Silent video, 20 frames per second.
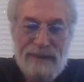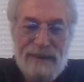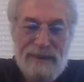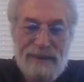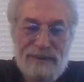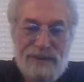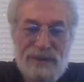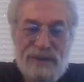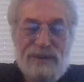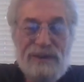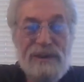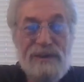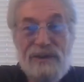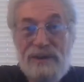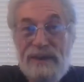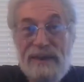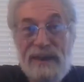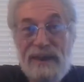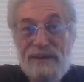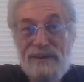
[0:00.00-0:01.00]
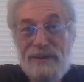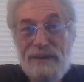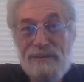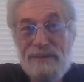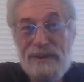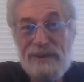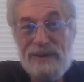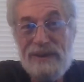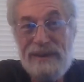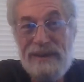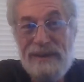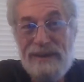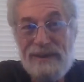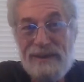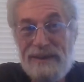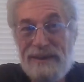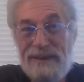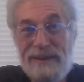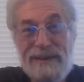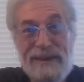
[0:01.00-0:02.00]
she said she had some disease
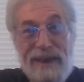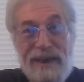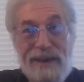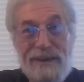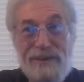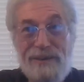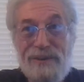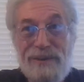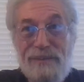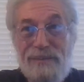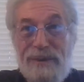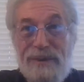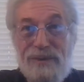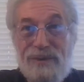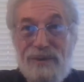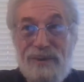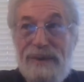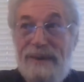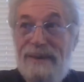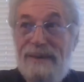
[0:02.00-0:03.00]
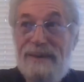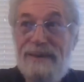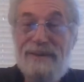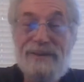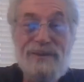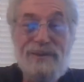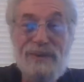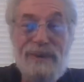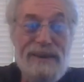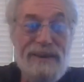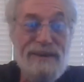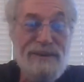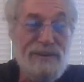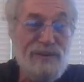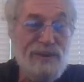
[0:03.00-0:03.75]
that the doctors have been treating and treating.